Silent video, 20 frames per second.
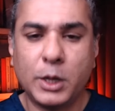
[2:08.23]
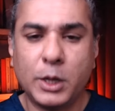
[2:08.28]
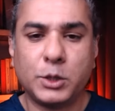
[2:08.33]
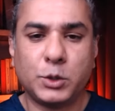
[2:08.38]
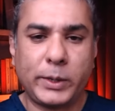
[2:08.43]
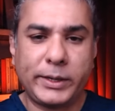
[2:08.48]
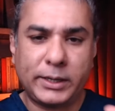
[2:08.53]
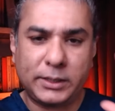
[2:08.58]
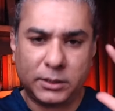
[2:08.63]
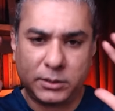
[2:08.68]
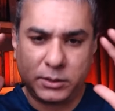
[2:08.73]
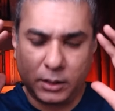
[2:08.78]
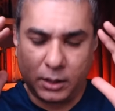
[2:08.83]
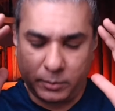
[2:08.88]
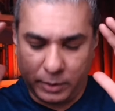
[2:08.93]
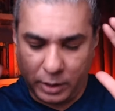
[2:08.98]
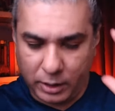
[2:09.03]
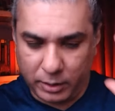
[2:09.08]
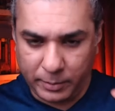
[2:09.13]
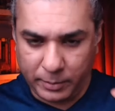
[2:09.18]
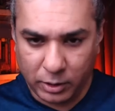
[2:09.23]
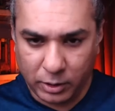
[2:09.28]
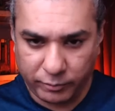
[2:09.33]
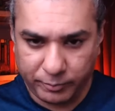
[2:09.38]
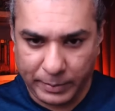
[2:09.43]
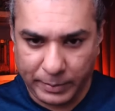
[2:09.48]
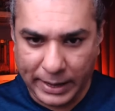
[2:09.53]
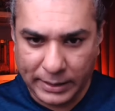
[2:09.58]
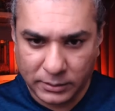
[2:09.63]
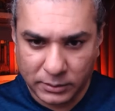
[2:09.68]
So it has a certain amount
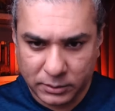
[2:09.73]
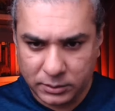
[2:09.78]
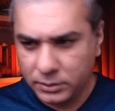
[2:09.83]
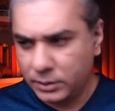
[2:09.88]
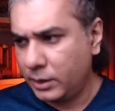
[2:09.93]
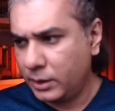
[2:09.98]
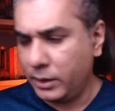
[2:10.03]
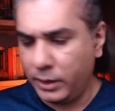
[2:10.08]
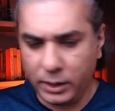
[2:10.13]
of mass,